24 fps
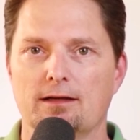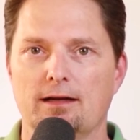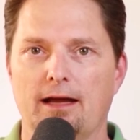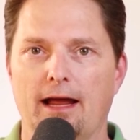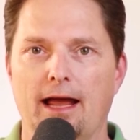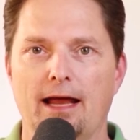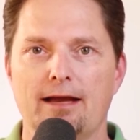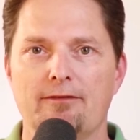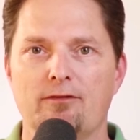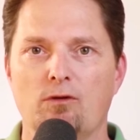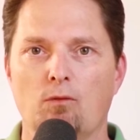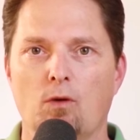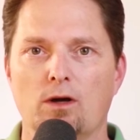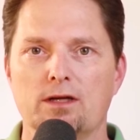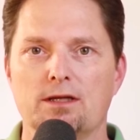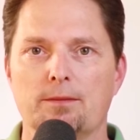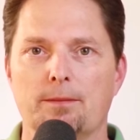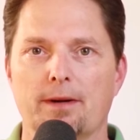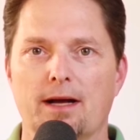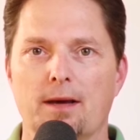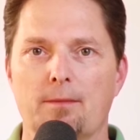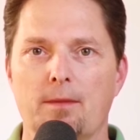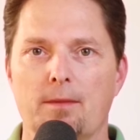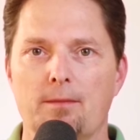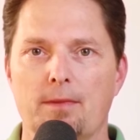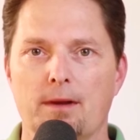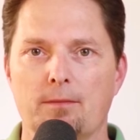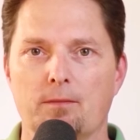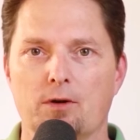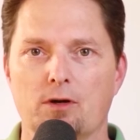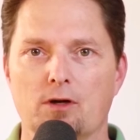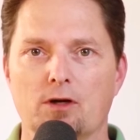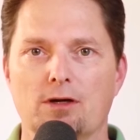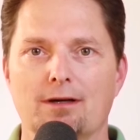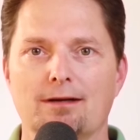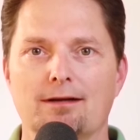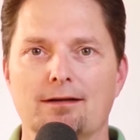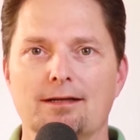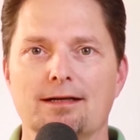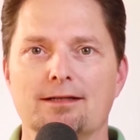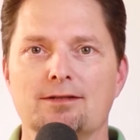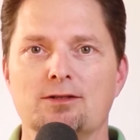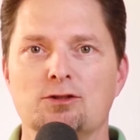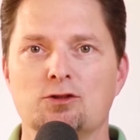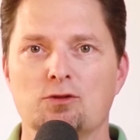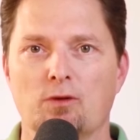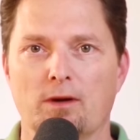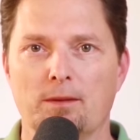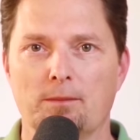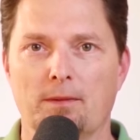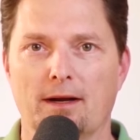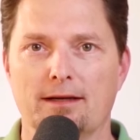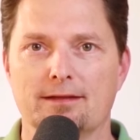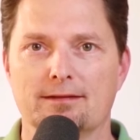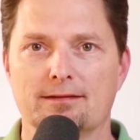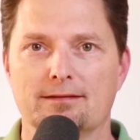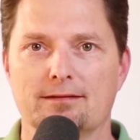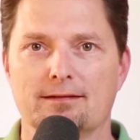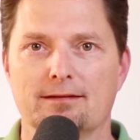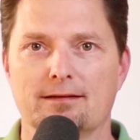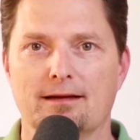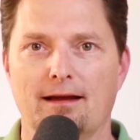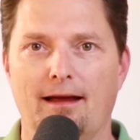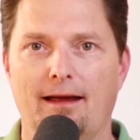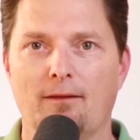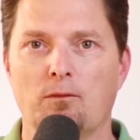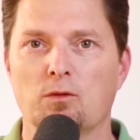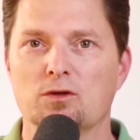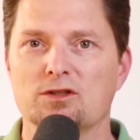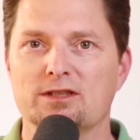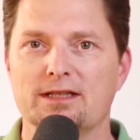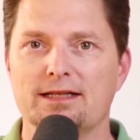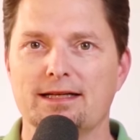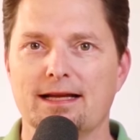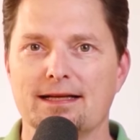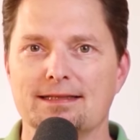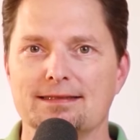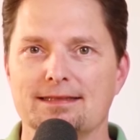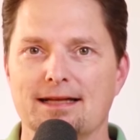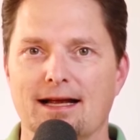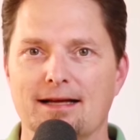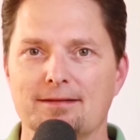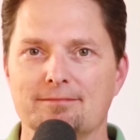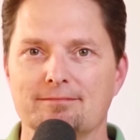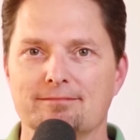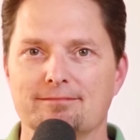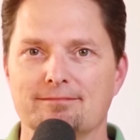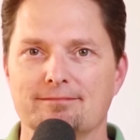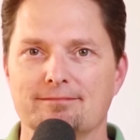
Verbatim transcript: And if you want to become a member, click the join button. And we'll see you next time.